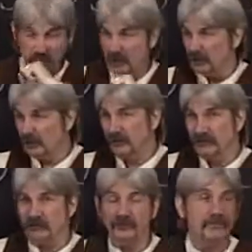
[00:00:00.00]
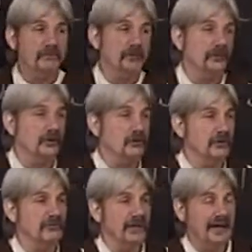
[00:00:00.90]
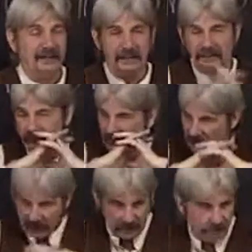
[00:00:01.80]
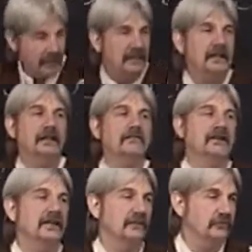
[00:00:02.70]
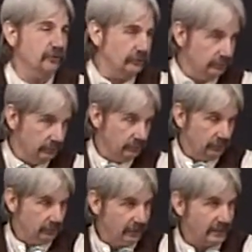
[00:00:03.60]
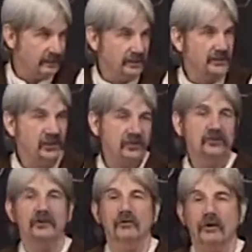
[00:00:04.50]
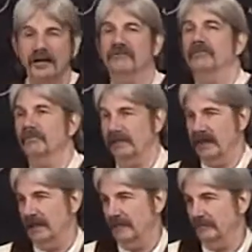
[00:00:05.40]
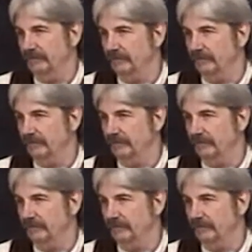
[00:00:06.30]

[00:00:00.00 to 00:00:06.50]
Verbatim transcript: miracles or something to glorify Him, He immediately begins to, to take the attention away from that.